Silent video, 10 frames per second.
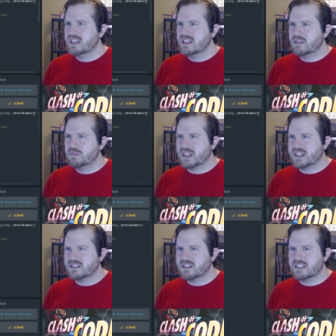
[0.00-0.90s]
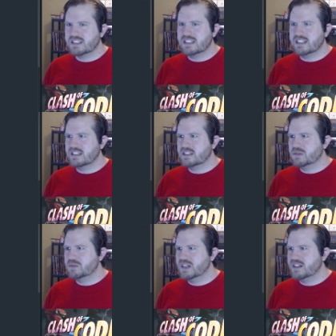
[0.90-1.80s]
Make it so you can see it a little
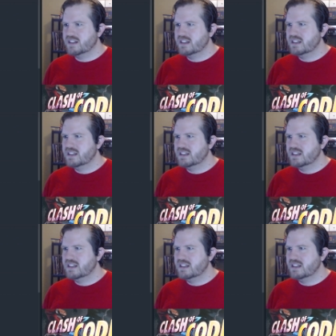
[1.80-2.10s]
bit better.